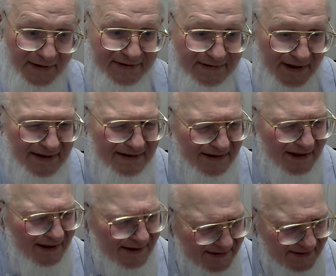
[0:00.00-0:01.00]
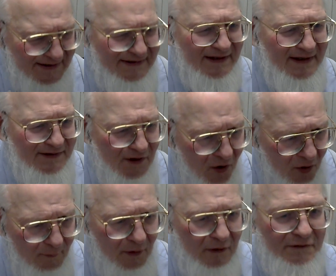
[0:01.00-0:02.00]
In a sense, it's
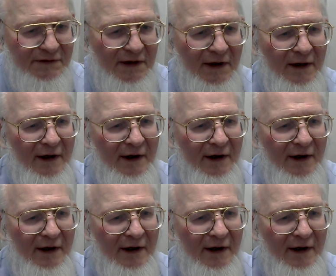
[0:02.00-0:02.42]
almost